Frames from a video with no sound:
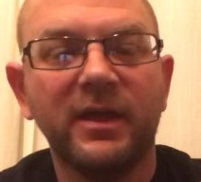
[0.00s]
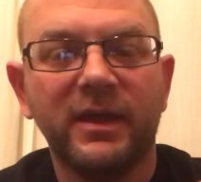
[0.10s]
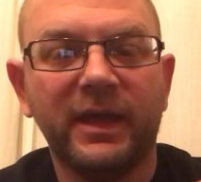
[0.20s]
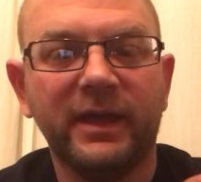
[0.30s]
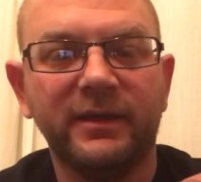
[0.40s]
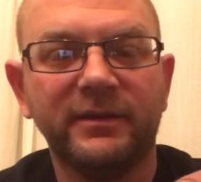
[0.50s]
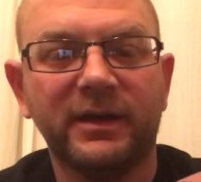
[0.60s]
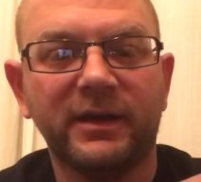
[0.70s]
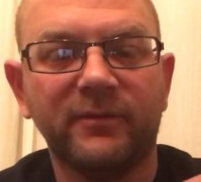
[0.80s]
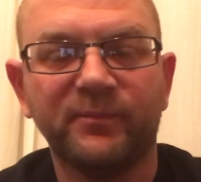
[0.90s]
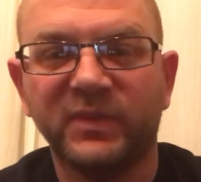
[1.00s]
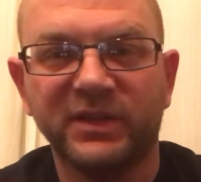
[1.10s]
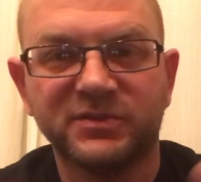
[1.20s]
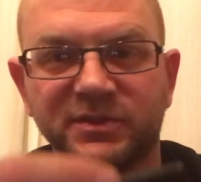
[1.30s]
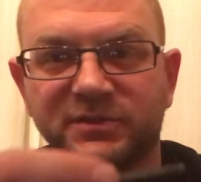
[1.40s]
And
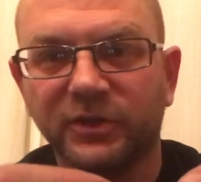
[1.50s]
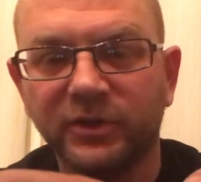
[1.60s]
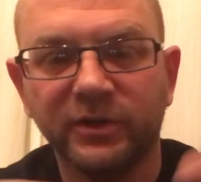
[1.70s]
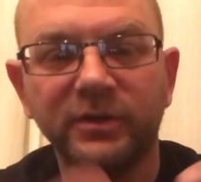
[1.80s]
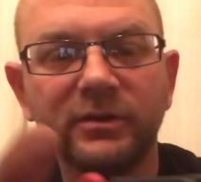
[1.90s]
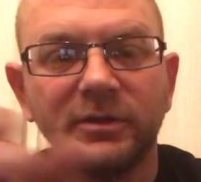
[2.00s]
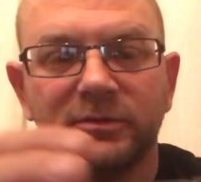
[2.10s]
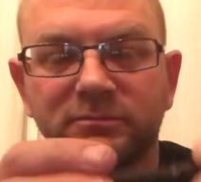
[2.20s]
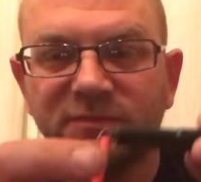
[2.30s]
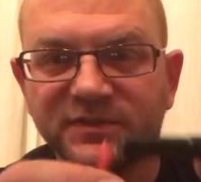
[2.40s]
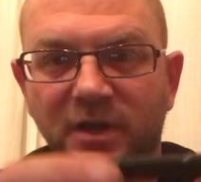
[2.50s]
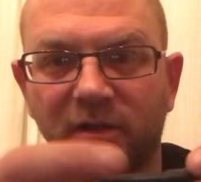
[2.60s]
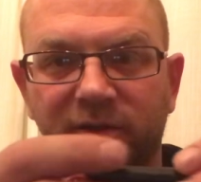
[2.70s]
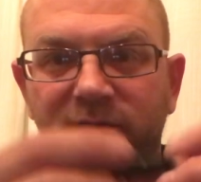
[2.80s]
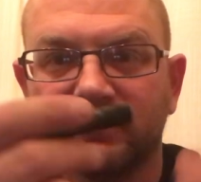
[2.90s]
it's just a good,
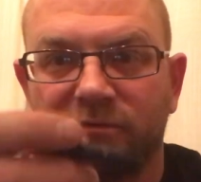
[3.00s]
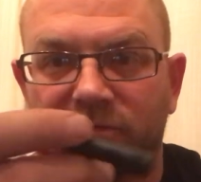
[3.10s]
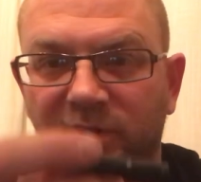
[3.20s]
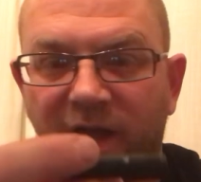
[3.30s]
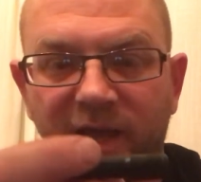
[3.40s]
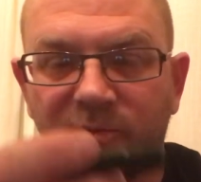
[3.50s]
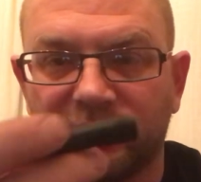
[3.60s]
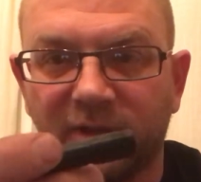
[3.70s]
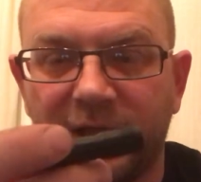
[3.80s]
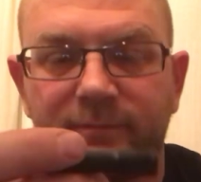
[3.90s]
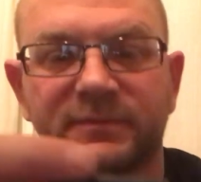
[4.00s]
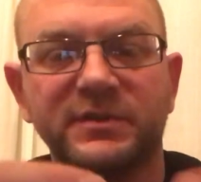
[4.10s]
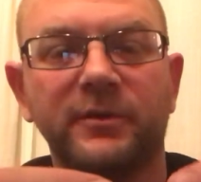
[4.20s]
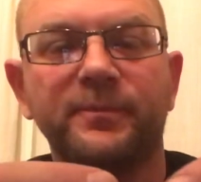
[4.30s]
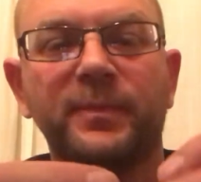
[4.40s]
solid, reliable light.
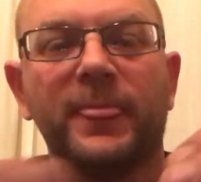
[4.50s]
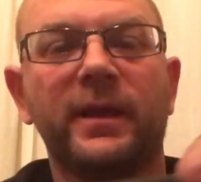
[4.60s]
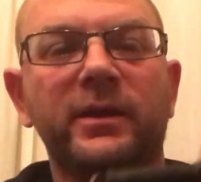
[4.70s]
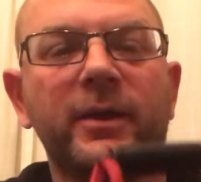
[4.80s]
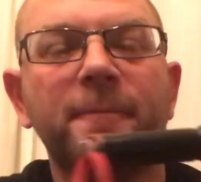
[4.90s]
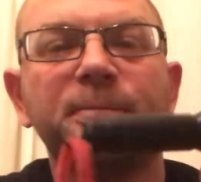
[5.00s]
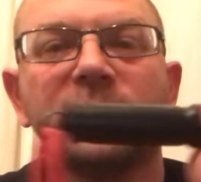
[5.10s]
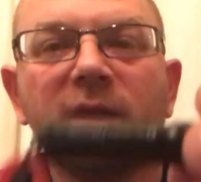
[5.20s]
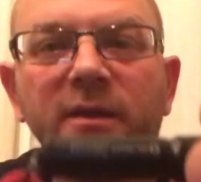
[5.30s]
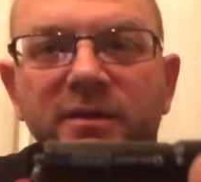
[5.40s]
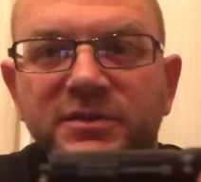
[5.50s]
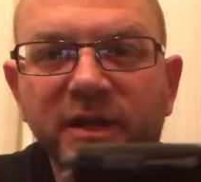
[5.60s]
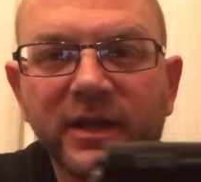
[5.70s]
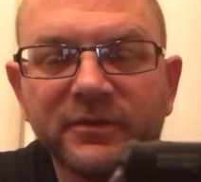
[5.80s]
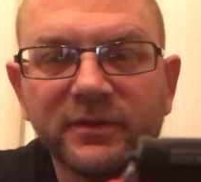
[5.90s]
So anyway,
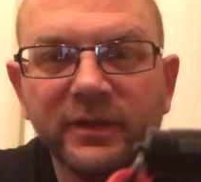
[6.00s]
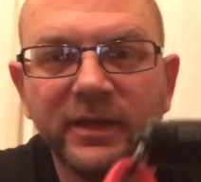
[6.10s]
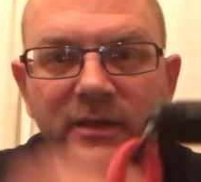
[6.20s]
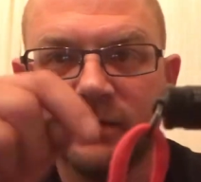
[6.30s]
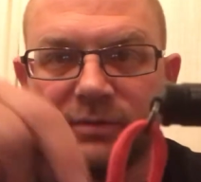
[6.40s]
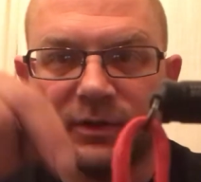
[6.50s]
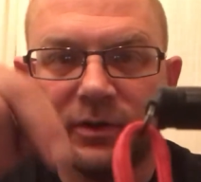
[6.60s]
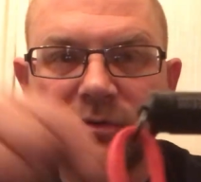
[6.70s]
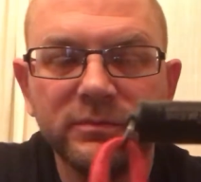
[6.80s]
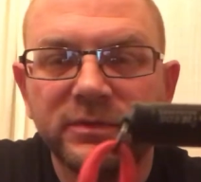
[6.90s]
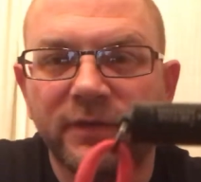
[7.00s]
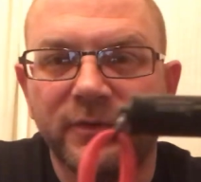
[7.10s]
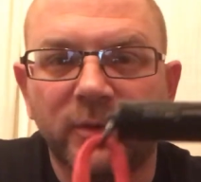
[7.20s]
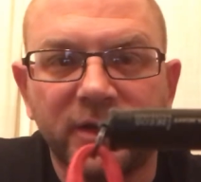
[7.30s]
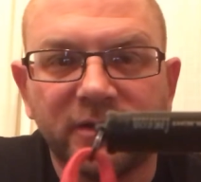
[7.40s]
check out the link below if
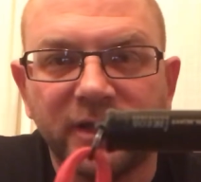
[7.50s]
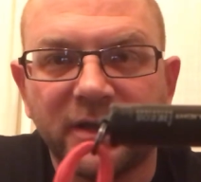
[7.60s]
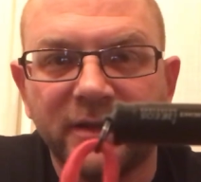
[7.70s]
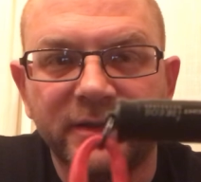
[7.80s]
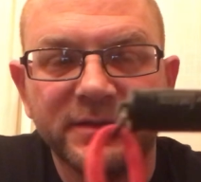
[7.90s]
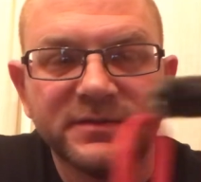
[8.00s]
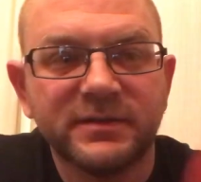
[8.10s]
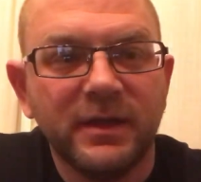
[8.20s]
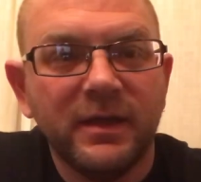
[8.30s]
you want to click on this.